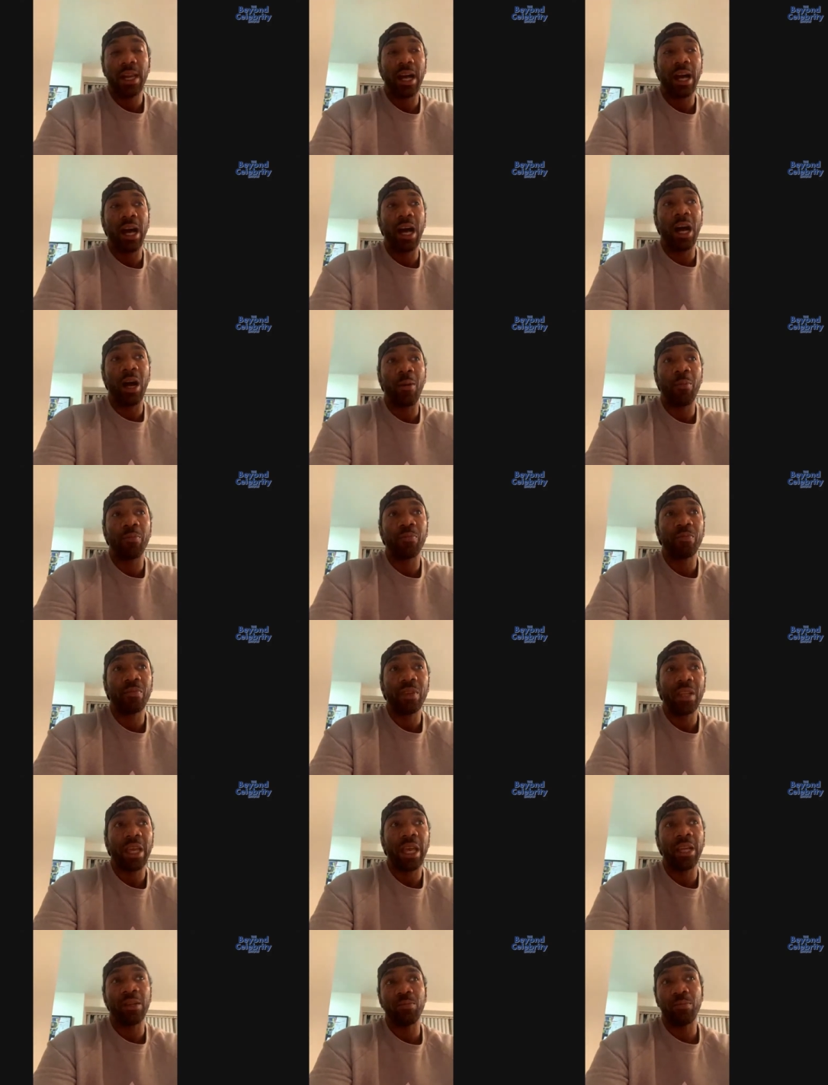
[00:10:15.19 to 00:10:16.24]

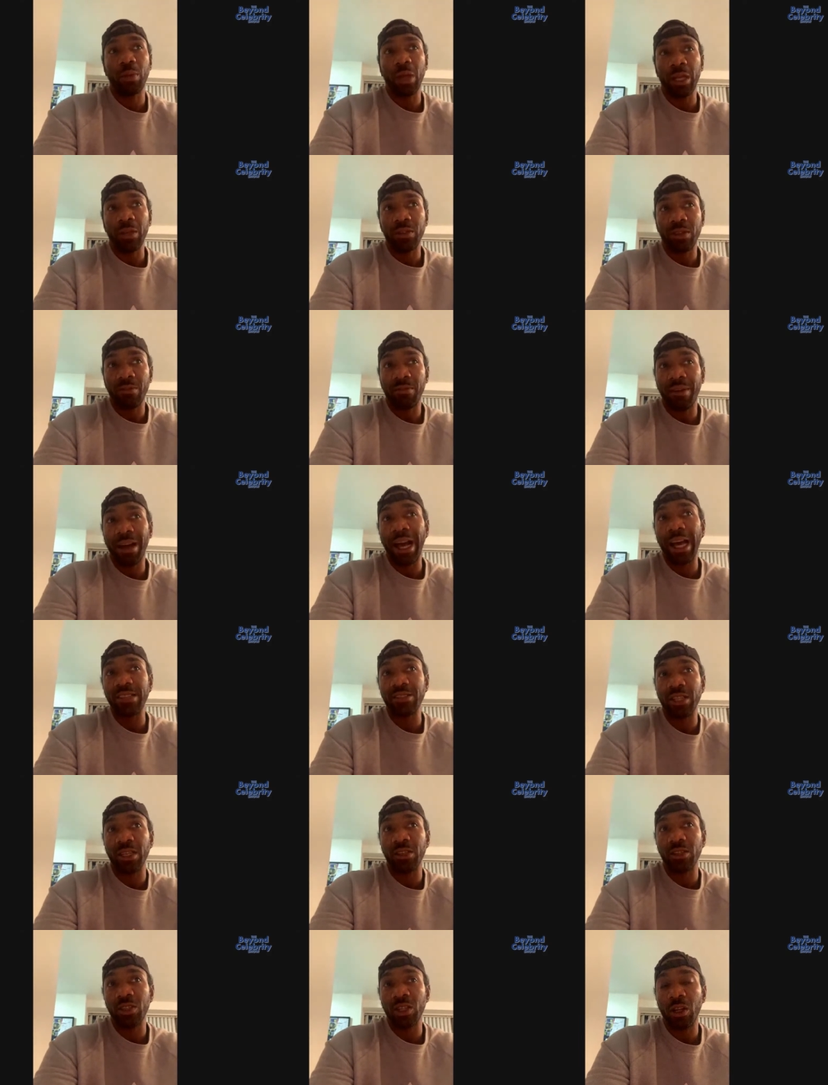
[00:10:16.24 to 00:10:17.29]
and
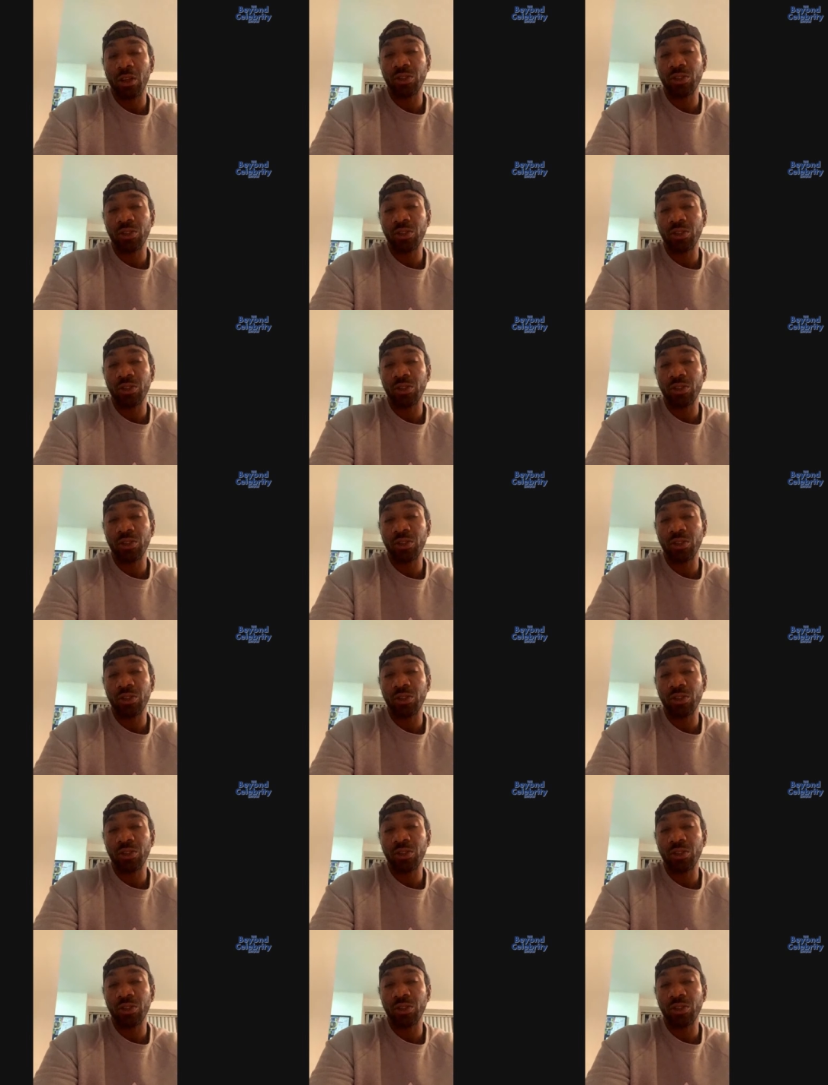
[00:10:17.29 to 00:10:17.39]
devising,